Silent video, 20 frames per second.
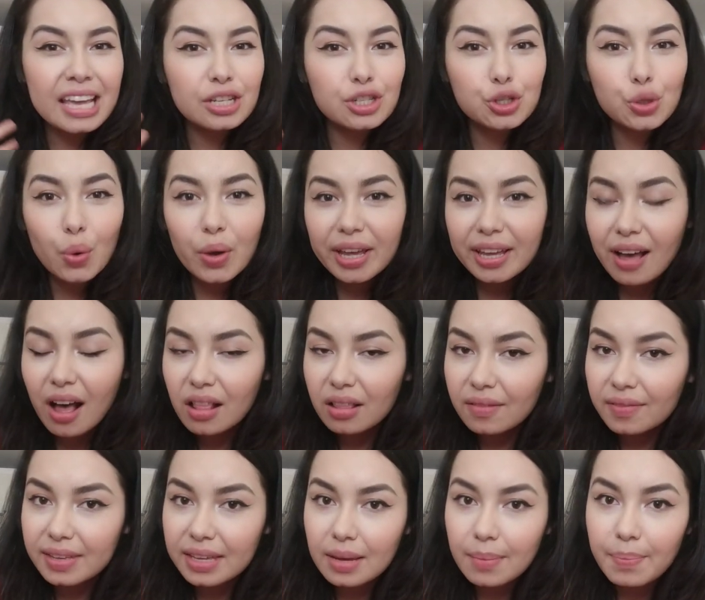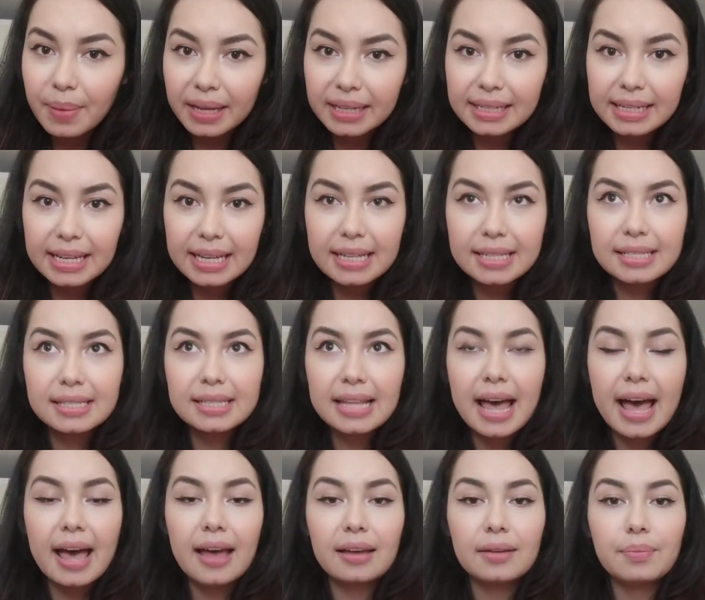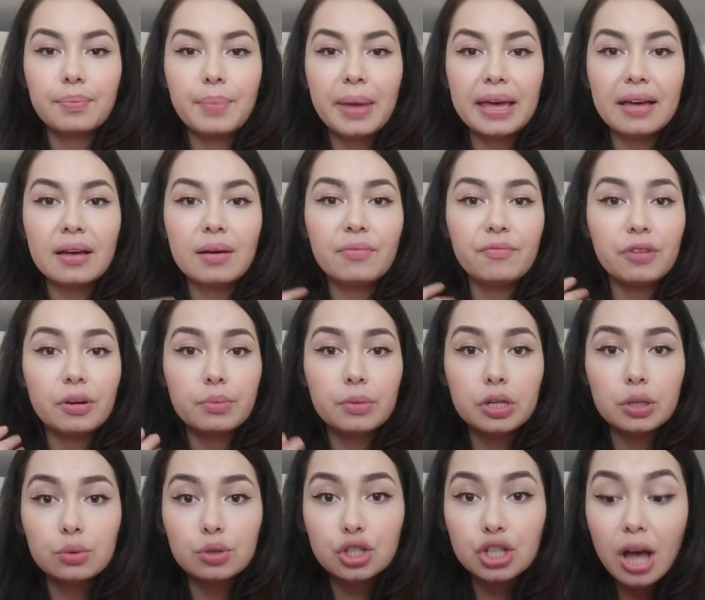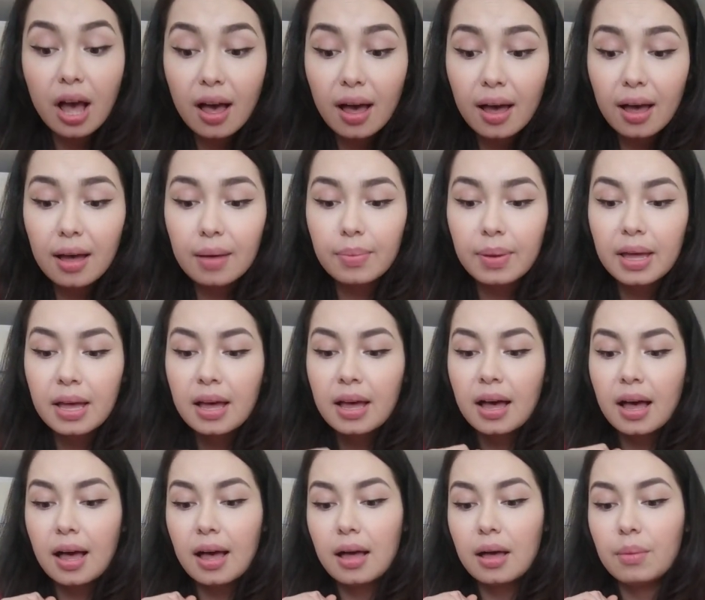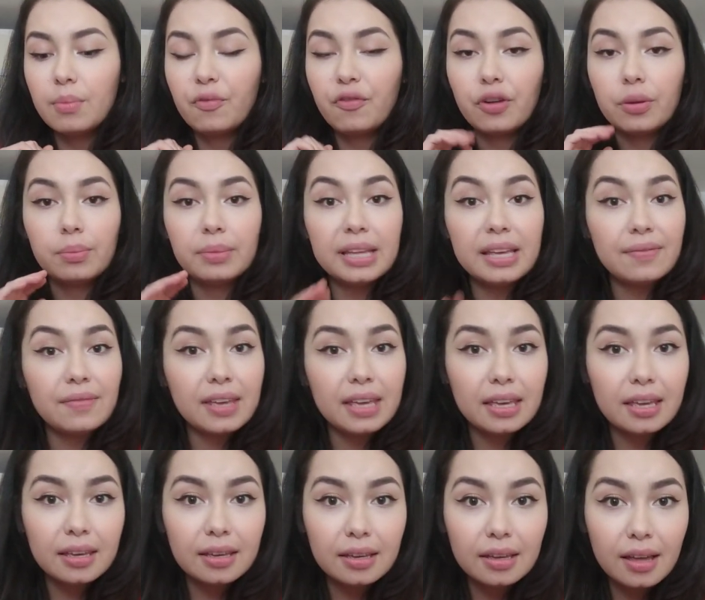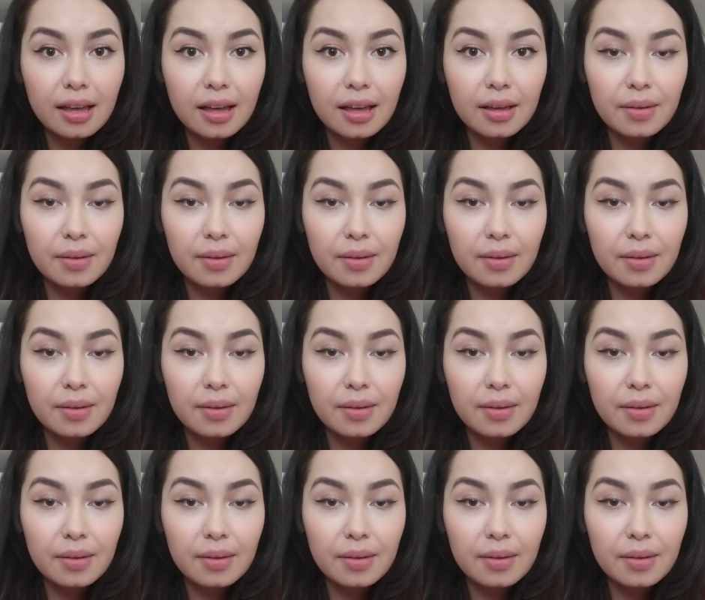enjoying all of the abundance that may come from a new job, from leaving